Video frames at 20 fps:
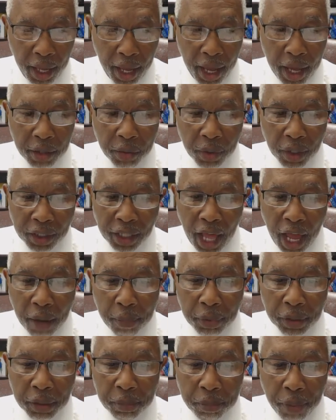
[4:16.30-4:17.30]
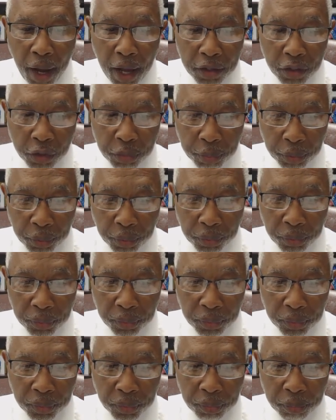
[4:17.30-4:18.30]
and reliable and
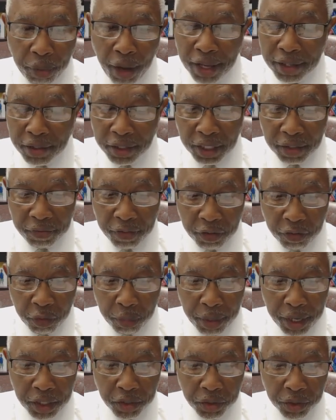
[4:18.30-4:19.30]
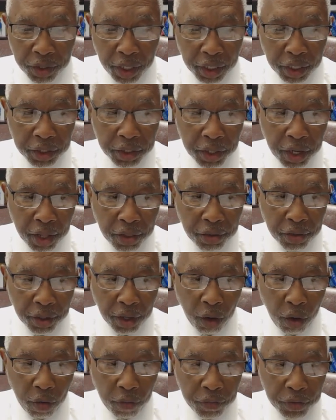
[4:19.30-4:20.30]
positive information that
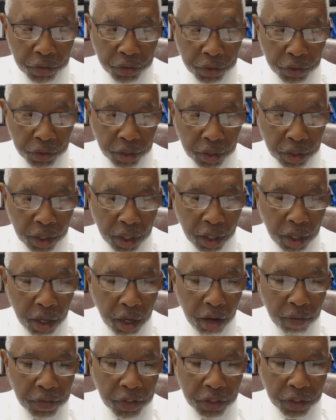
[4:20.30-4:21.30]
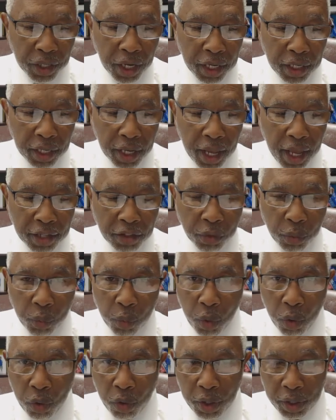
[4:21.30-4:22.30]
another officer of the state has a
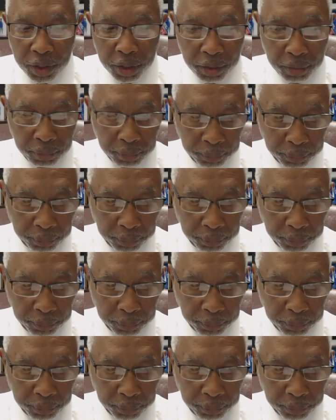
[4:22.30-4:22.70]
warrant.